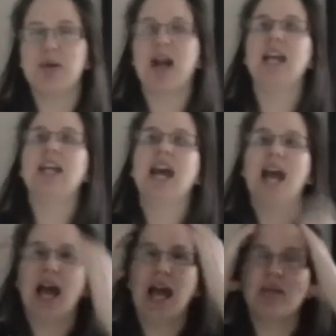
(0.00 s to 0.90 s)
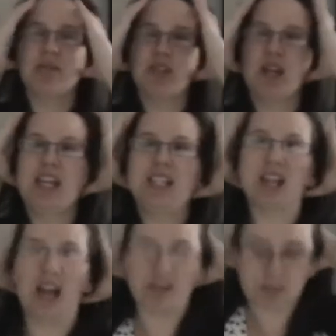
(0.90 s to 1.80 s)
way. So he's
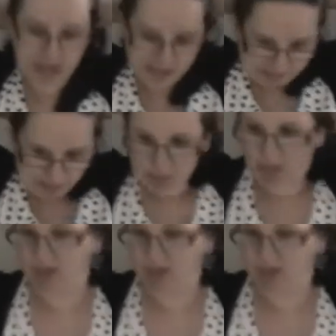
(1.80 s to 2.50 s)
kind of picking up